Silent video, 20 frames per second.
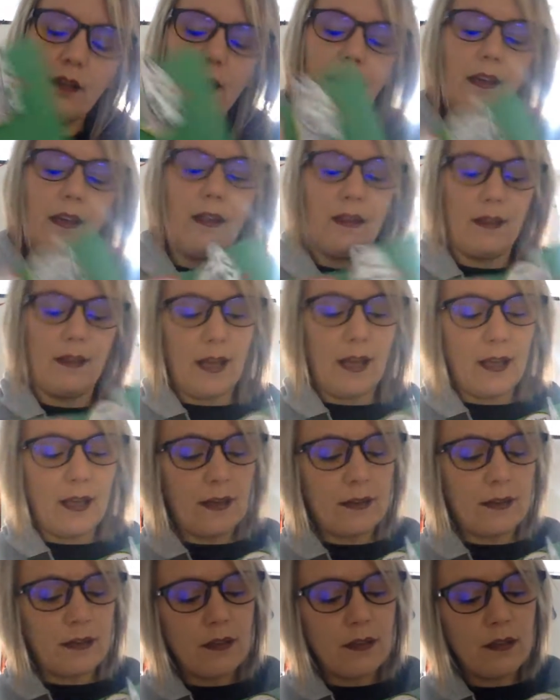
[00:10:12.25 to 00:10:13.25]
and
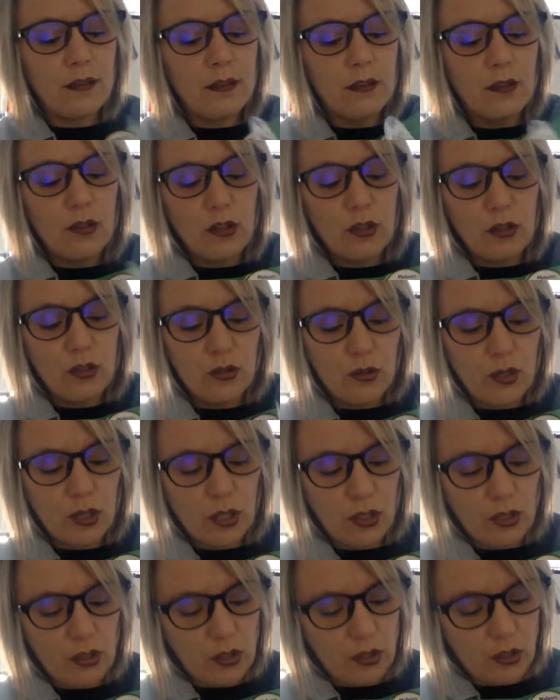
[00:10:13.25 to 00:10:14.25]
then you
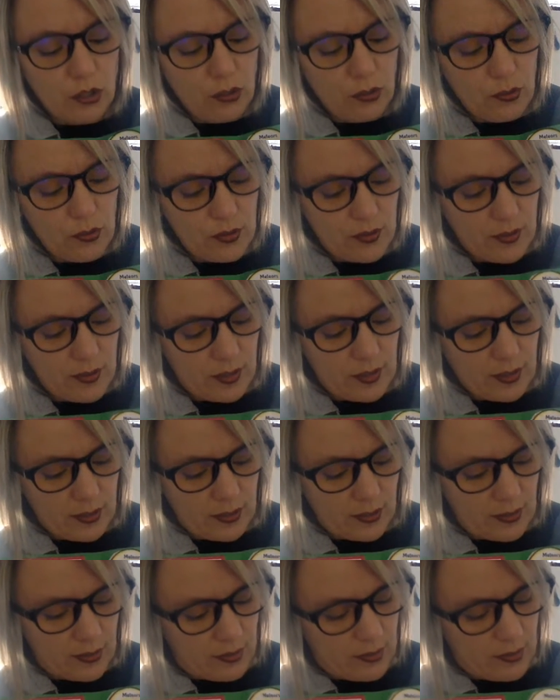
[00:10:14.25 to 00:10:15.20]
can use this